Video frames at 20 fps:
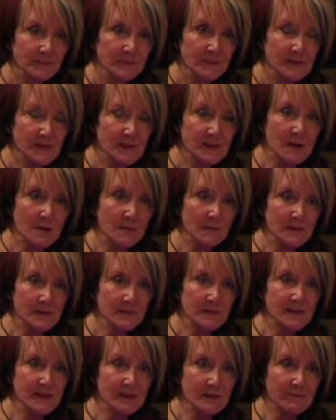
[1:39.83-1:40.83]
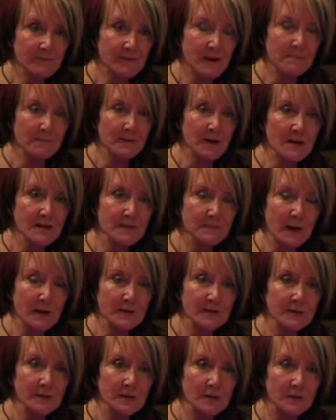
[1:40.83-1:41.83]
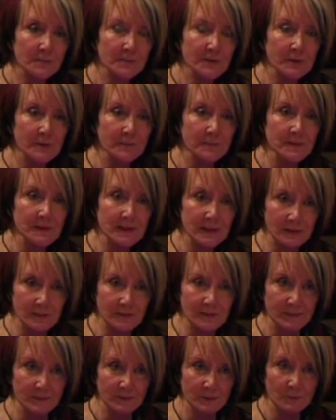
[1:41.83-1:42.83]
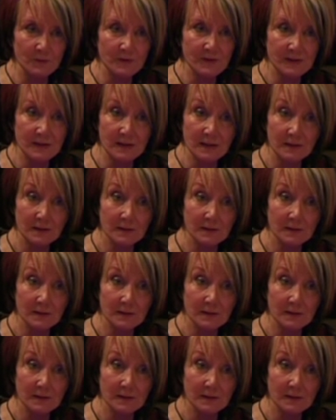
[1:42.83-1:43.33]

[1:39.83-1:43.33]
Sobers himself up, goes back to the cop shop and tells them it was